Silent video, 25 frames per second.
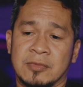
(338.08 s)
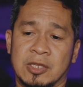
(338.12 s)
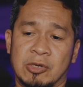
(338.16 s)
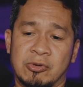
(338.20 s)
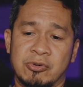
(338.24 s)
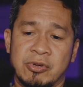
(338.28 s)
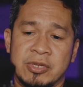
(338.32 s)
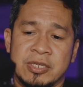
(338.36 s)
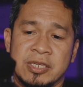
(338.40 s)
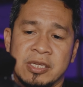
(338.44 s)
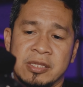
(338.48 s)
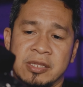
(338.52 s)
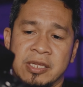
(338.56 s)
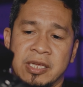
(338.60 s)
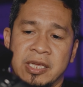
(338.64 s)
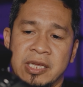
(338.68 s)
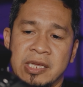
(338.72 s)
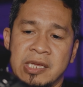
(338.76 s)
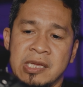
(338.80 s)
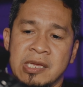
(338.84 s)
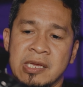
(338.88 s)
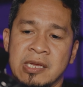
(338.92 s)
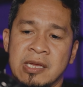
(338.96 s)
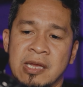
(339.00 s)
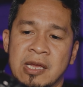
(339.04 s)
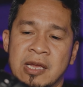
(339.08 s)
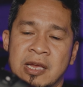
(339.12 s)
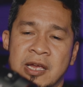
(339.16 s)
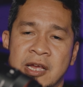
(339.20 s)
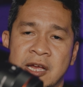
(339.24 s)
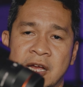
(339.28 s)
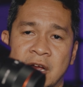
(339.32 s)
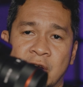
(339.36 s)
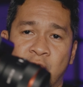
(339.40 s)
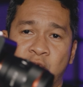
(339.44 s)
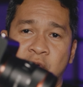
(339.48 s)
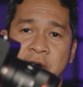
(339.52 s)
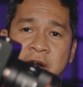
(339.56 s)
recently
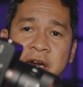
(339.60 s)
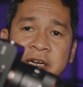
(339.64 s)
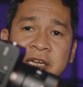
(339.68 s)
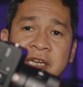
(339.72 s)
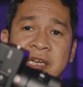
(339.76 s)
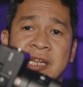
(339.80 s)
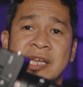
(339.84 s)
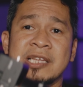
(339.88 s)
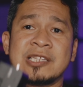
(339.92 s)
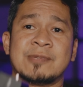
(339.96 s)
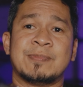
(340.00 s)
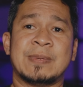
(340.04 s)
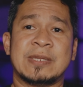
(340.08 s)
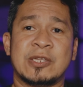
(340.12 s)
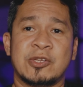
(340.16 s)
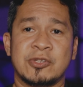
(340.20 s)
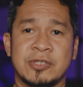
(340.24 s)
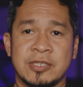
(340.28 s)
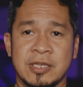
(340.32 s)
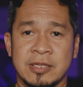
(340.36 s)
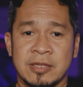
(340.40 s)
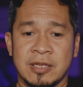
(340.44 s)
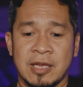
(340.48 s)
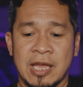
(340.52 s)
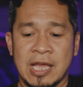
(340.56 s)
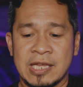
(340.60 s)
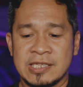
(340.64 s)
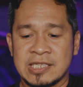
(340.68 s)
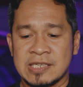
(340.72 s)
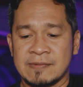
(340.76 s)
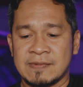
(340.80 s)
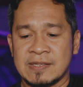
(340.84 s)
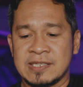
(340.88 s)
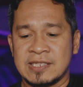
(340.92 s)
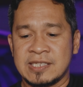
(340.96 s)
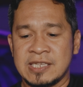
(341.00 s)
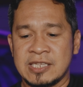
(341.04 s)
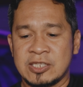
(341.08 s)
acquired and has been using the
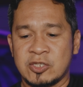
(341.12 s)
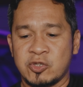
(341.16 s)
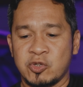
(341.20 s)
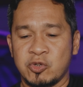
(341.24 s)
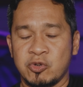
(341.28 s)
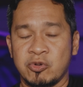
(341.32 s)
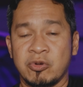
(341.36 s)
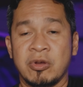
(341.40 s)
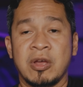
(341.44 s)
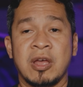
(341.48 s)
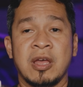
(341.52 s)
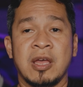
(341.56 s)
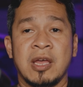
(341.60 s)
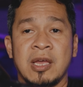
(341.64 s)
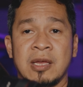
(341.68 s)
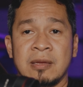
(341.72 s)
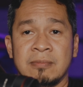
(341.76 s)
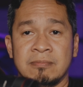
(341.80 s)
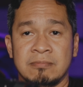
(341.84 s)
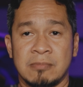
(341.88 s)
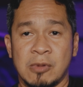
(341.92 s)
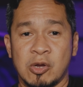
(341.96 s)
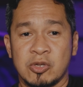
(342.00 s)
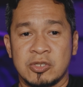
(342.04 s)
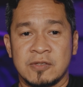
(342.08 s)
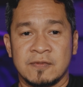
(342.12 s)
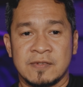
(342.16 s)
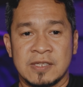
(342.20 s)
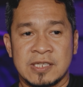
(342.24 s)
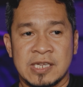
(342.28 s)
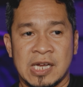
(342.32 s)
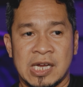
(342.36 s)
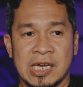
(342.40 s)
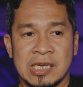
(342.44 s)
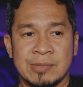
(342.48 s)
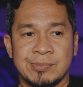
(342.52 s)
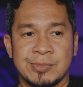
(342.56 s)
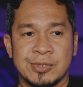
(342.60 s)
A7C II most of the
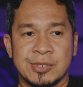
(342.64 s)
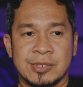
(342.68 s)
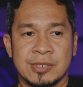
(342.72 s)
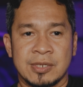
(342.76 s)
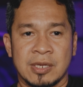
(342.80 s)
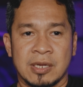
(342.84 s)
times.